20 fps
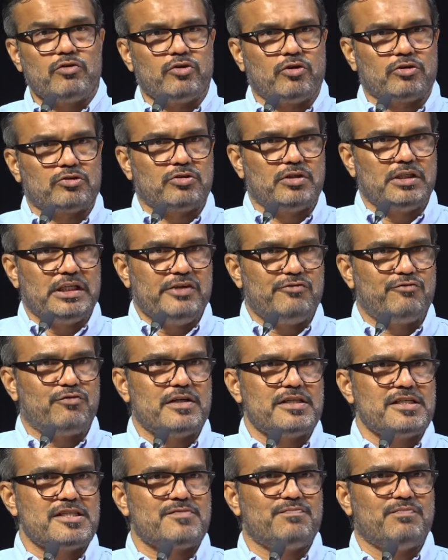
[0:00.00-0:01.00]
not only
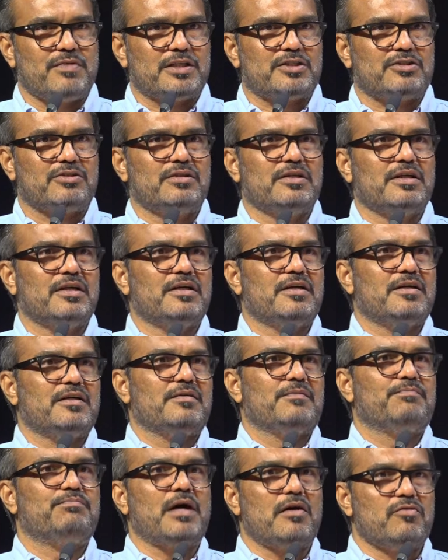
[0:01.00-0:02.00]
funds but
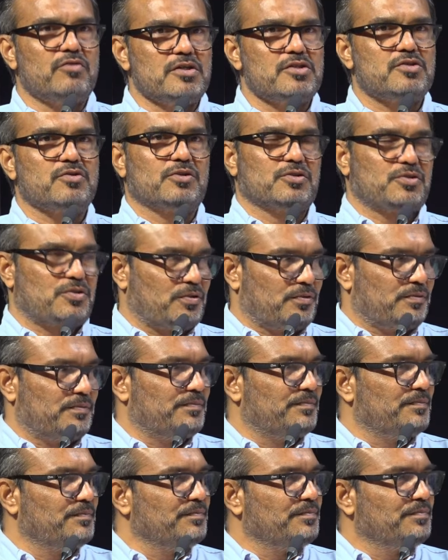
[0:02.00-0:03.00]
powers also.
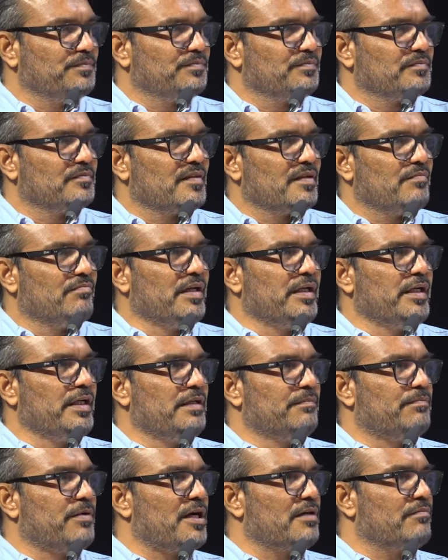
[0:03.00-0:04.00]
Many
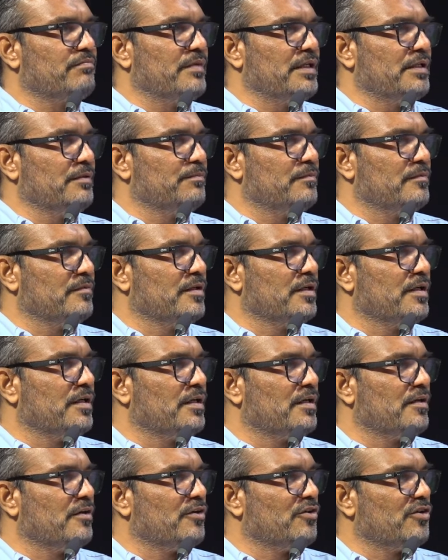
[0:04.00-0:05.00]
department
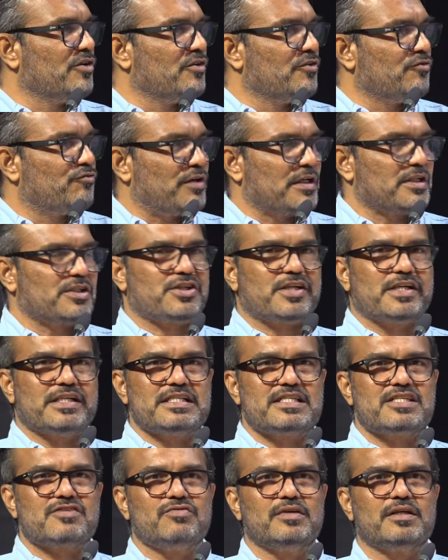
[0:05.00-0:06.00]

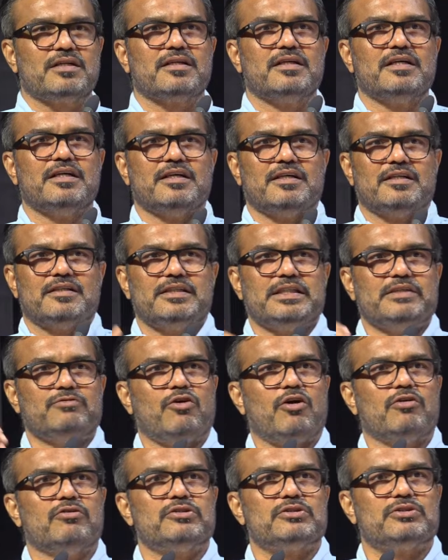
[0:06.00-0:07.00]
functions were
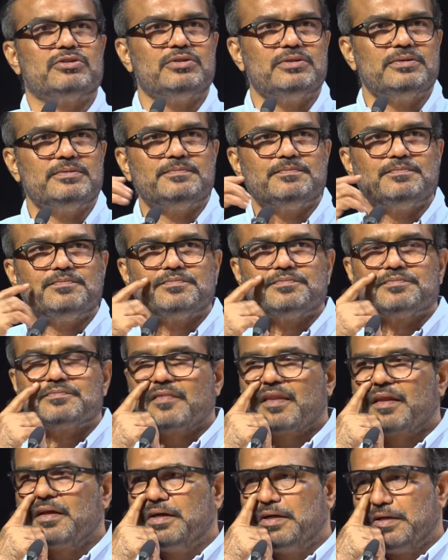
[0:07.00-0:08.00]
devolved to
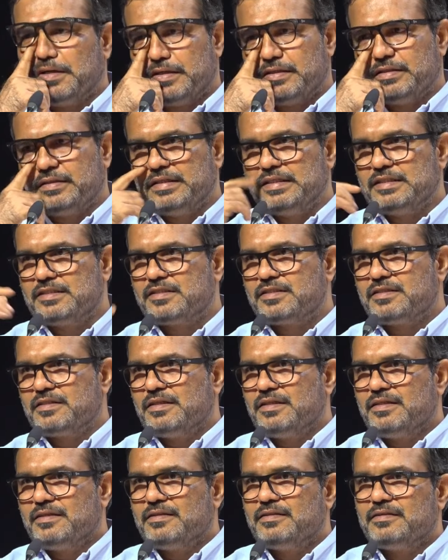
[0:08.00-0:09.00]
this
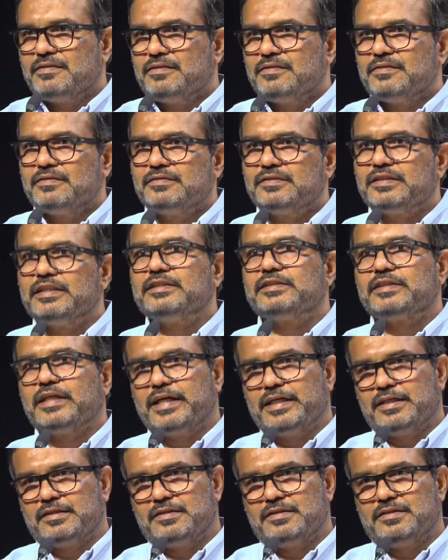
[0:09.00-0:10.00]

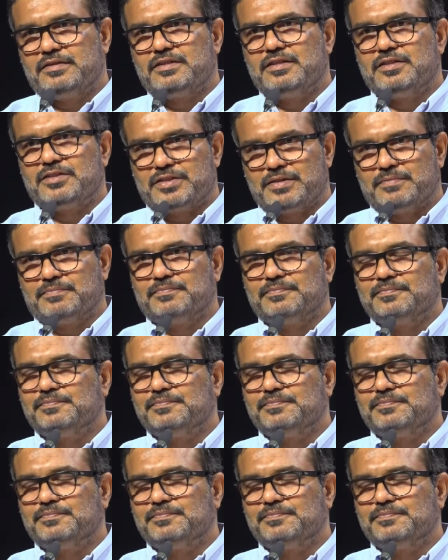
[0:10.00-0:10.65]
three-tier system